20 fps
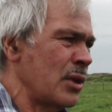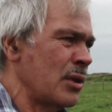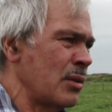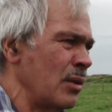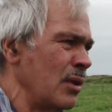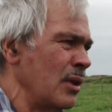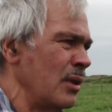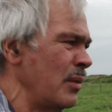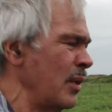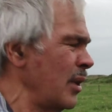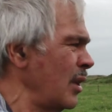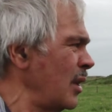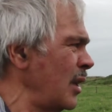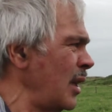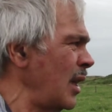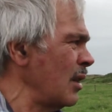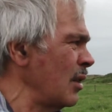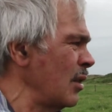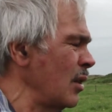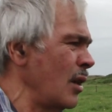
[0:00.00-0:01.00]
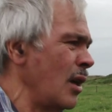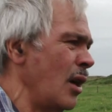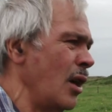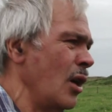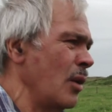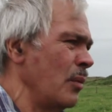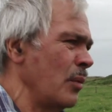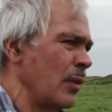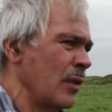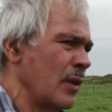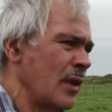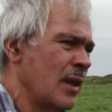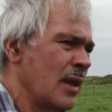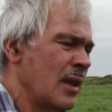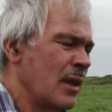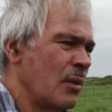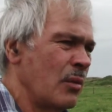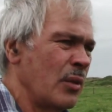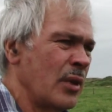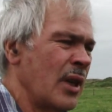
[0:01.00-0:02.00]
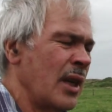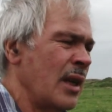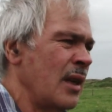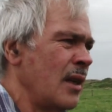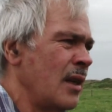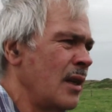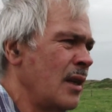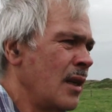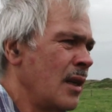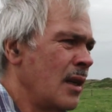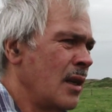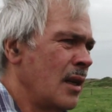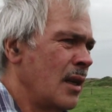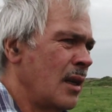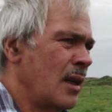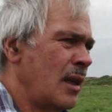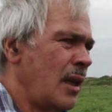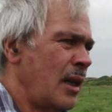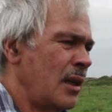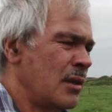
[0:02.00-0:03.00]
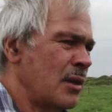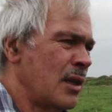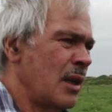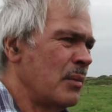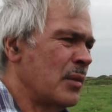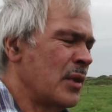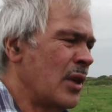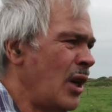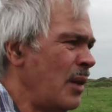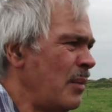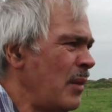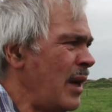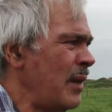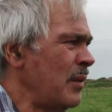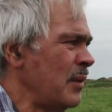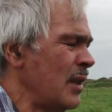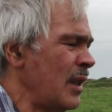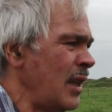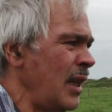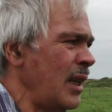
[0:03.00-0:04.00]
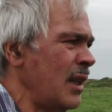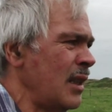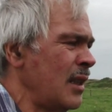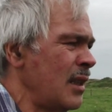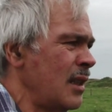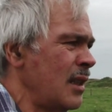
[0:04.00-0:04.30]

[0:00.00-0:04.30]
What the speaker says: still living in our little home and sometime after that,